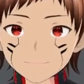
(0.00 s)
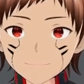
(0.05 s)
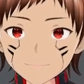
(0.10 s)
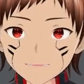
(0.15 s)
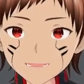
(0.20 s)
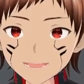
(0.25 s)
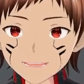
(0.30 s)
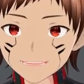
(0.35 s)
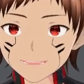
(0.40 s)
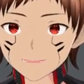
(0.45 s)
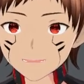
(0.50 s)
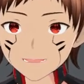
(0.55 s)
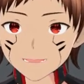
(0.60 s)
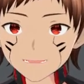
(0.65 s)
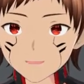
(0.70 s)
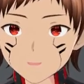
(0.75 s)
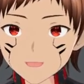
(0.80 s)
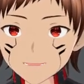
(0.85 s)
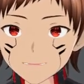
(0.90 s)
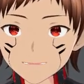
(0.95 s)
Kill rig
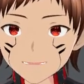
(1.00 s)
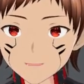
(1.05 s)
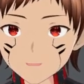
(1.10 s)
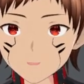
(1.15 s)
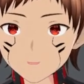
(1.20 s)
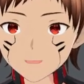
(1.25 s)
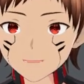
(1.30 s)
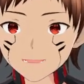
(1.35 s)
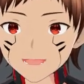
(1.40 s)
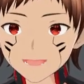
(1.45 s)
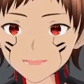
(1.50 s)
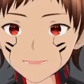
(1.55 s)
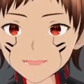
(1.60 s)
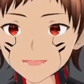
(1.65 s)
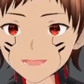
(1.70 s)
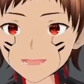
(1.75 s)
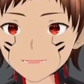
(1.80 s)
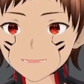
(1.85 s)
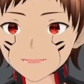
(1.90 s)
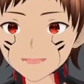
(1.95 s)
was 200. Okay,
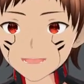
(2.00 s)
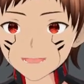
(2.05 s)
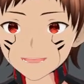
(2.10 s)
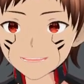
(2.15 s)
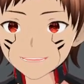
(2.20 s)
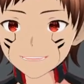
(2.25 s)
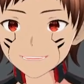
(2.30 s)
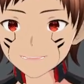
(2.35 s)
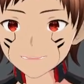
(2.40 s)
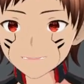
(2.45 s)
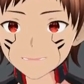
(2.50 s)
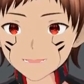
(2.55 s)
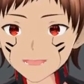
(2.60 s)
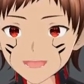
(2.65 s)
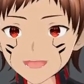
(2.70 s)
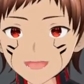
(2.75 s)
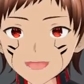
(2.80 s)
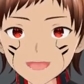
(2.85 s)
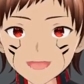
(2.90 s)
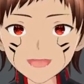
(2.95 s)
killer can.
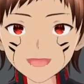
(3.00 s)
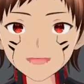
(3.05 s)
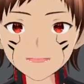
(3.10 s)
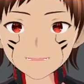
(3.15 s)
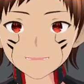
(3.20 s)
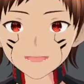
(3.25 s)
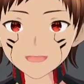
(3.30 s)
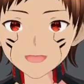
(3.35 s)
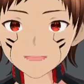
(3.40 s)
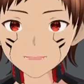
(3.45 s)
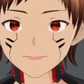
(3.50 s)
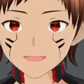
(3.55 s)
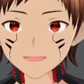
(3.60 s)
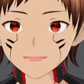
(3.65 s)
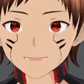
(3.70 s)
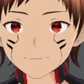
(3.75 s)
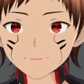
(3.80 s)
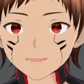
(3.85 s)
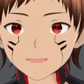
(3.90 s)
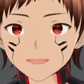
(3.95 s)
Now a little bit
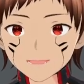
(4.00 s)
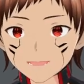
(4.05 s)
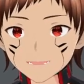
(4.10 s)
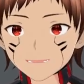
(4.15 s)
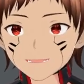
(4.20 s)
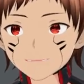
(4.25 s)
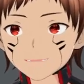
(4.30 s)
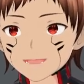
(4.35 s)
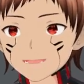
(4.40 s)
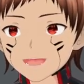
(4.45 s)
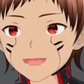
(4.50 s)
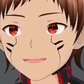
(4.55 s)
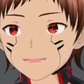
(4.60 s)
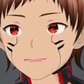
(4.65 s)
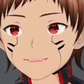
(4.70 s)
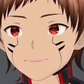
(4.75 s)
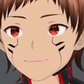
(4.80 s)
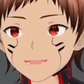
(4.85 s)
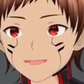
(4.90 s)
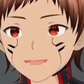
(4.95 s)
cheaper to use by
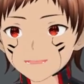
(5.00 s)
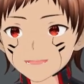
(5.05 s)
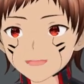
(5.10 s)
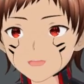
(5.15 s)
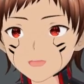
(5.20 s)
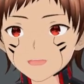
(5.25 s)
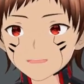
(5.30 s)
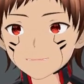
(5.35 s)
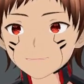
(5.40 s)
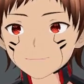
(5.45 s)
25 points.